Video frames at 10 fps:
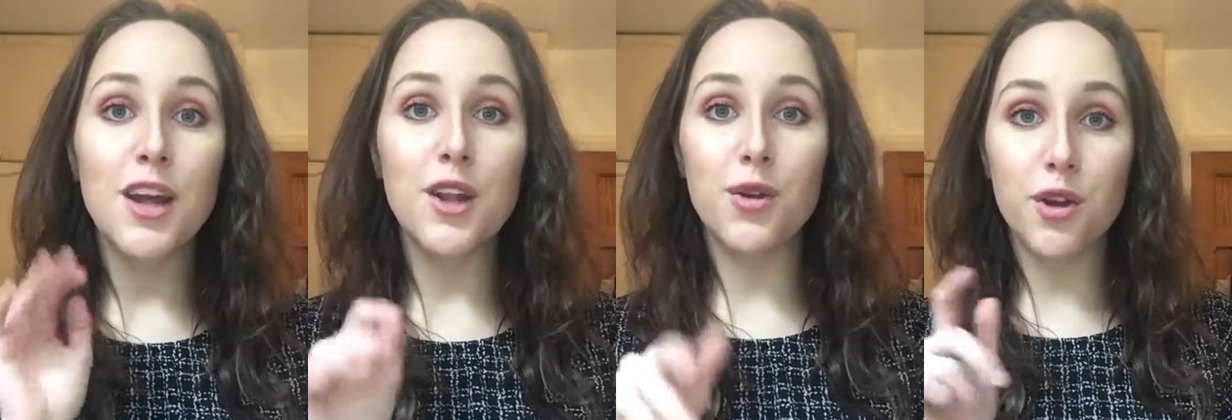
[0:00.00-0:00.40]

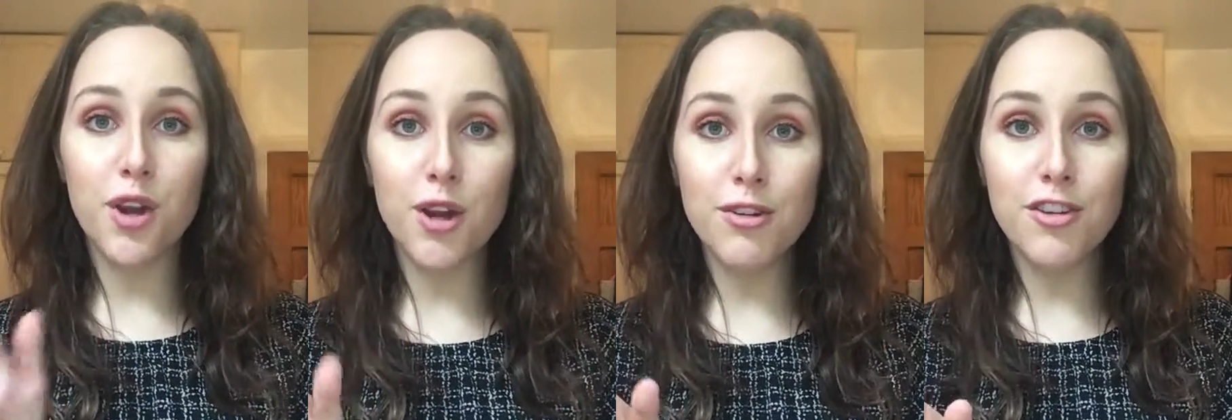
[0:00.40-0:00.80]
that you can
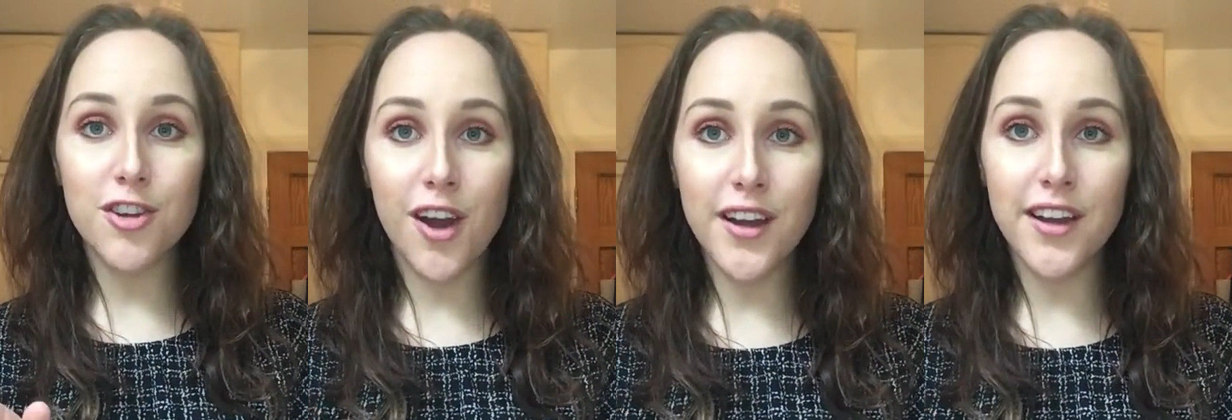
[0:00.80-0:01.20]
go to
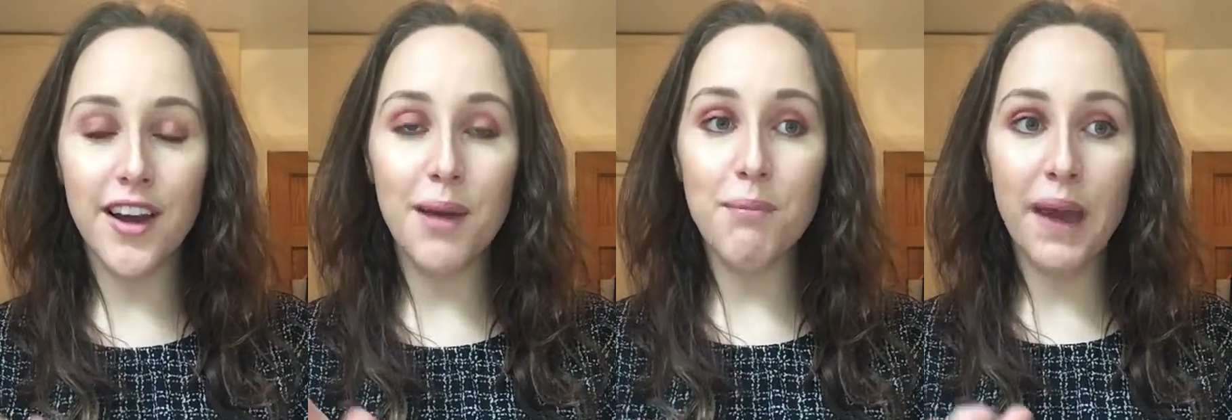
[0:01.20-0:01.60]

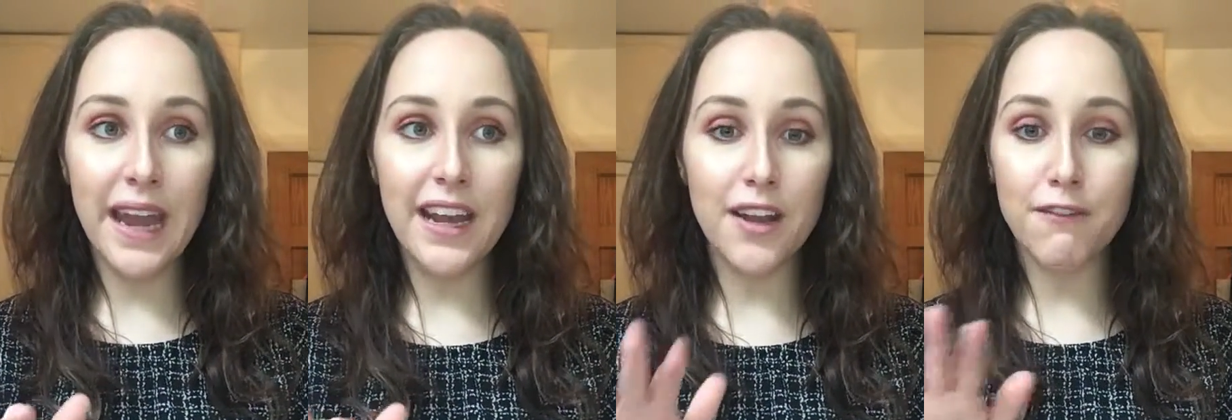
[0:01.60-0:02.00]
China and
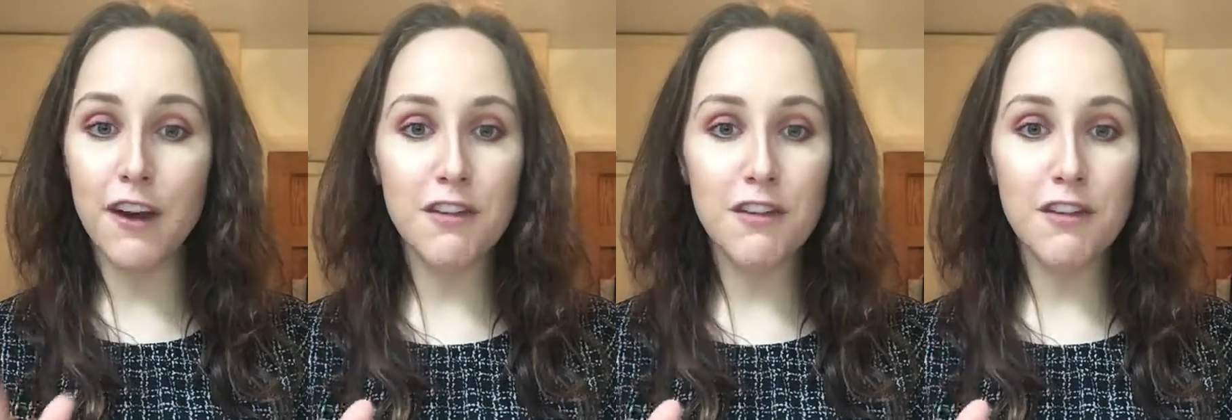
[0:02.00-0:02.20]
pay like